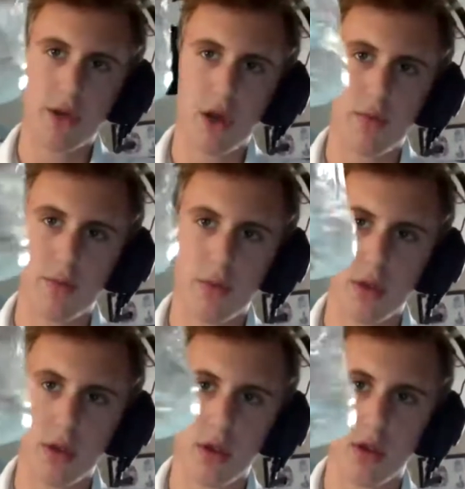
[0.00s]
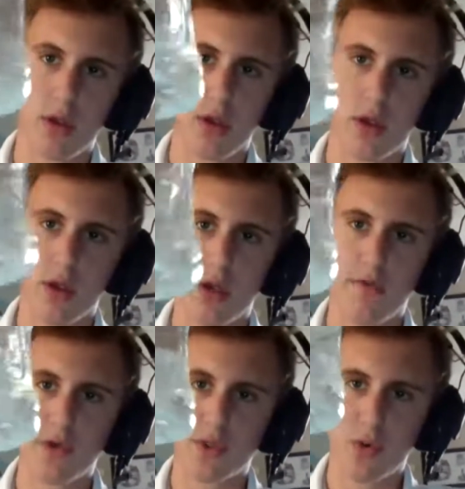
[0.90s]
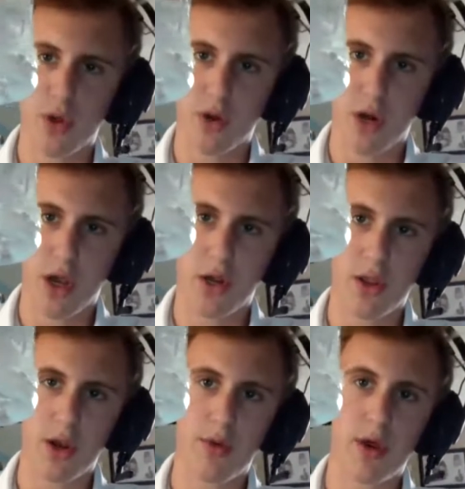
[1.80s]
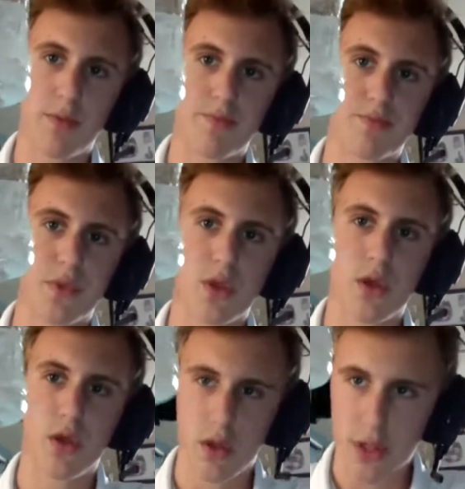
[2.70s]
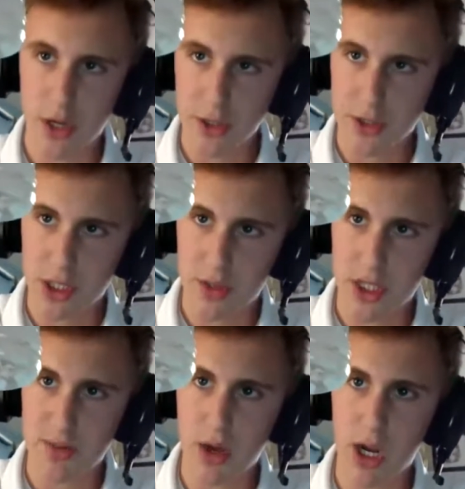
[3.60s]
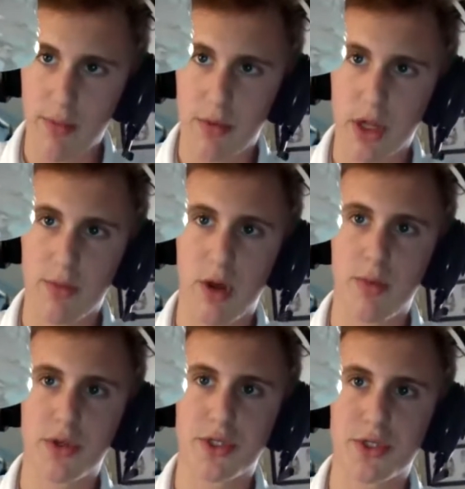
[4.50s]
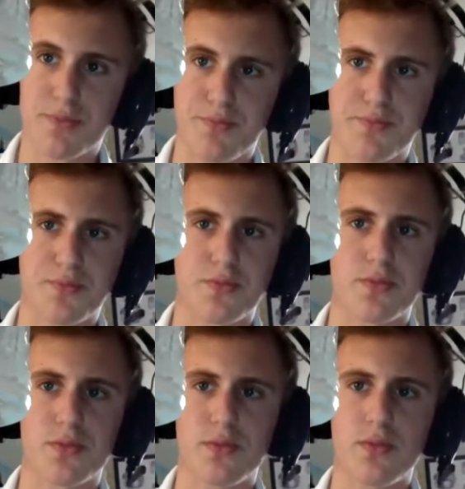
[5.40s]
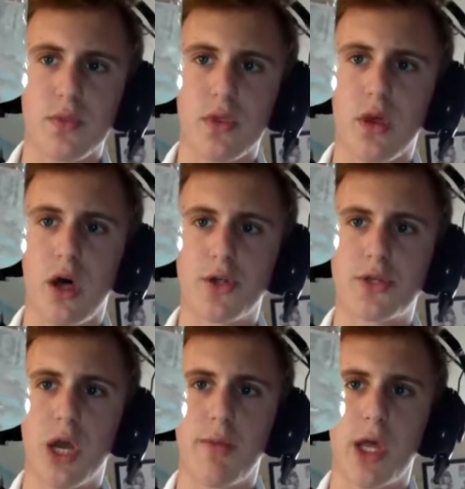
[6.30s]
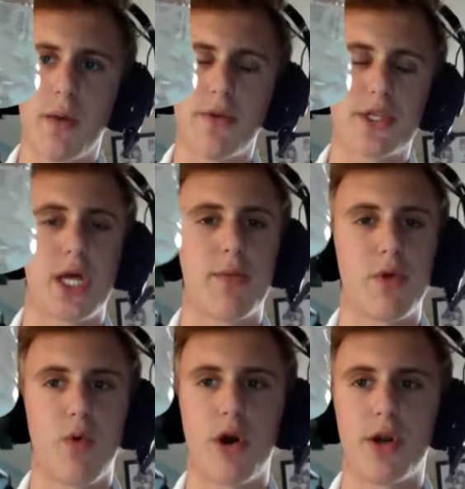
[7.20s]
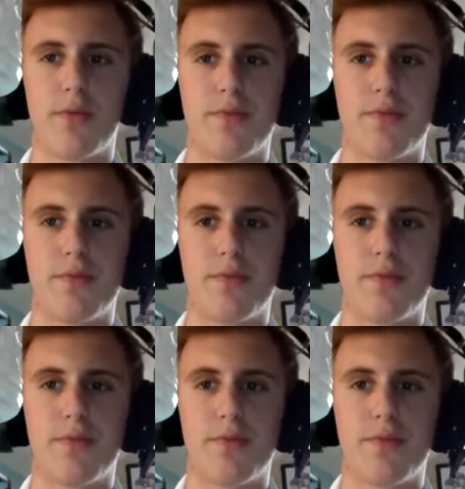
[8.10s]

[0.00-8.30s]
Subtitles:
up. If you swirl it around a little bit, there's just a small couple little bubbles just coming up to the top of the water.